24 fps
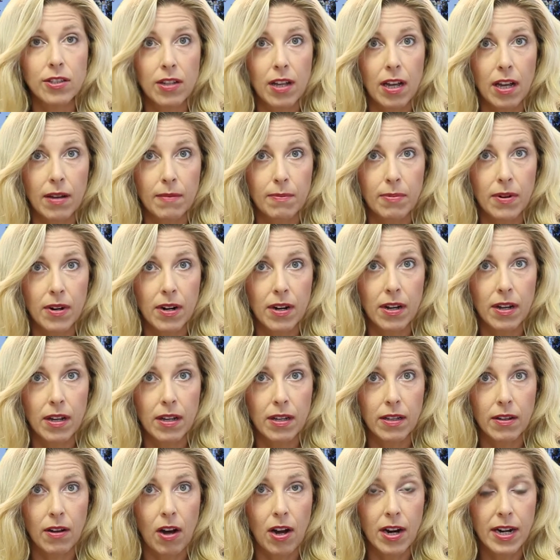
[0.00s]

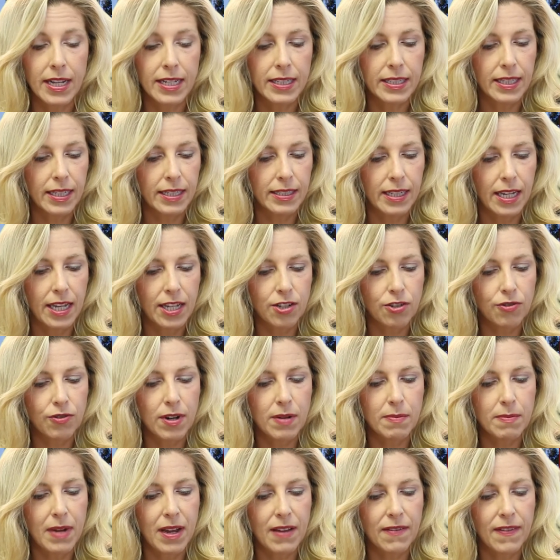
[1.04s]
audiences and
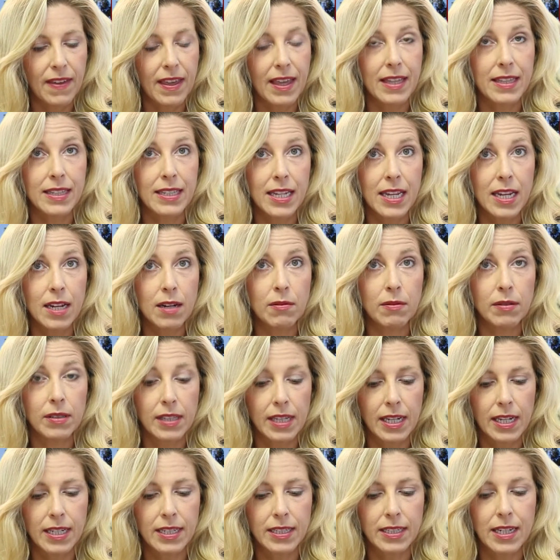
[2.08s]
treat my fans
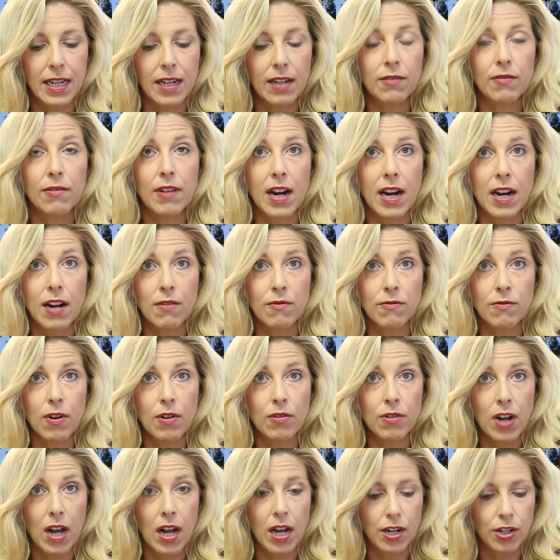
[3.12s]
equally, Del Rey
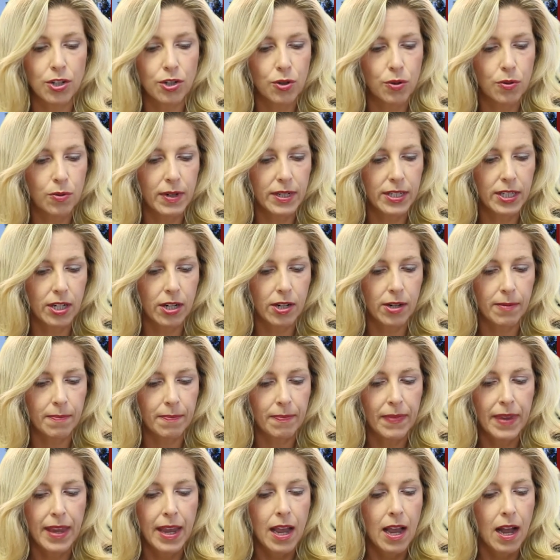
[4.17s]
wrote on Twitter.
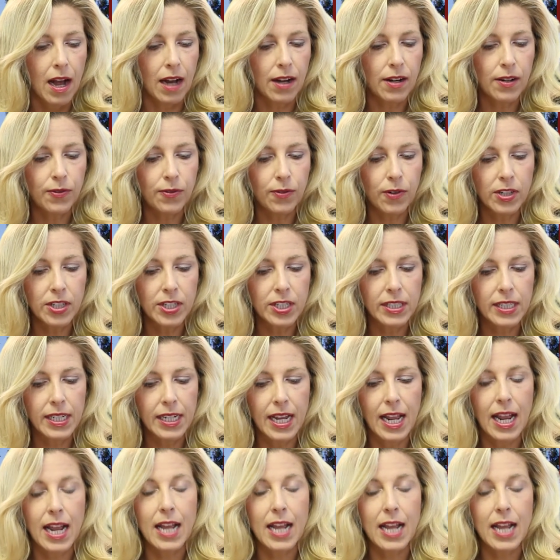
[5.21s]
Unfortunately,